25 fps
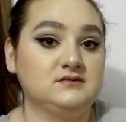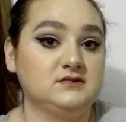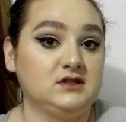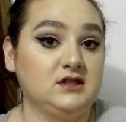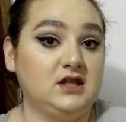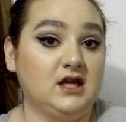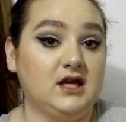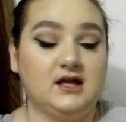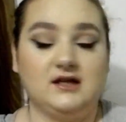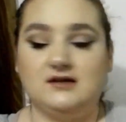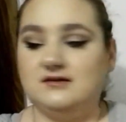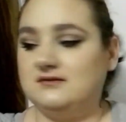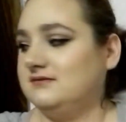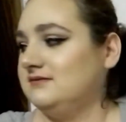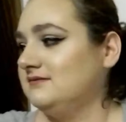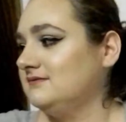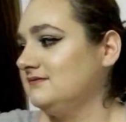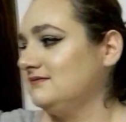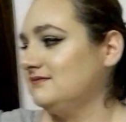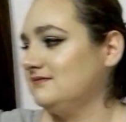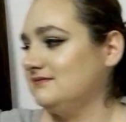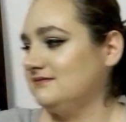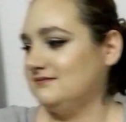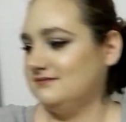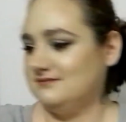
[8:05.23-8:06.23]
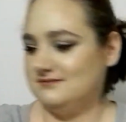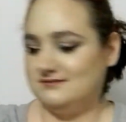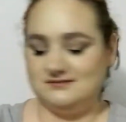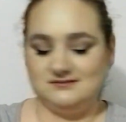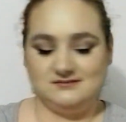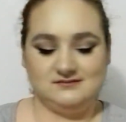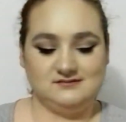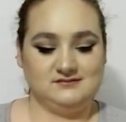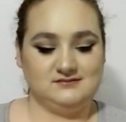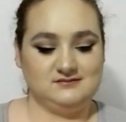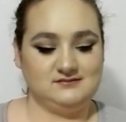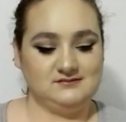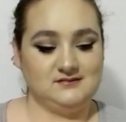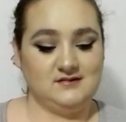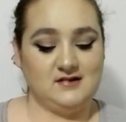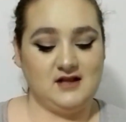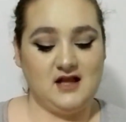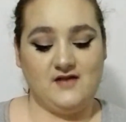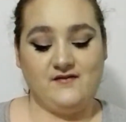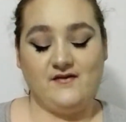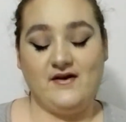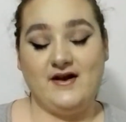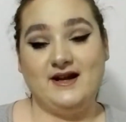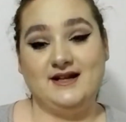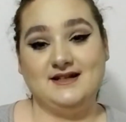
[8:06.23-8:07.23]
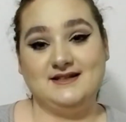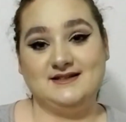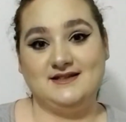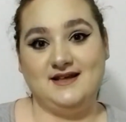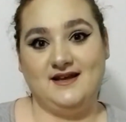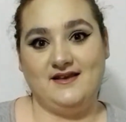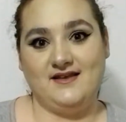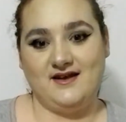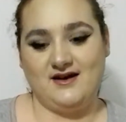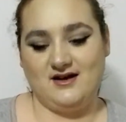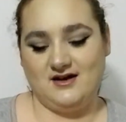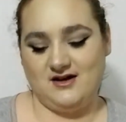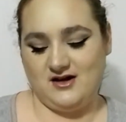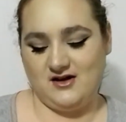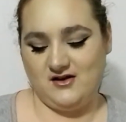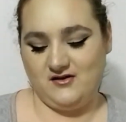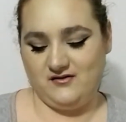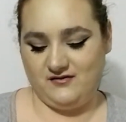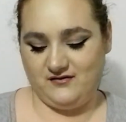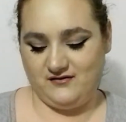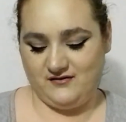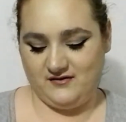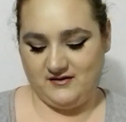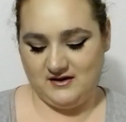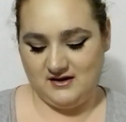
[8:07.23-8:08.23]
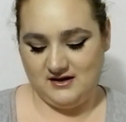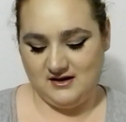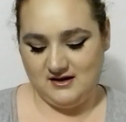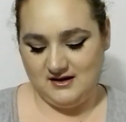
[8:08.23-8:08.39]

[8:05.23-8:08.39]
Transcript: good, if I didn't say that enough.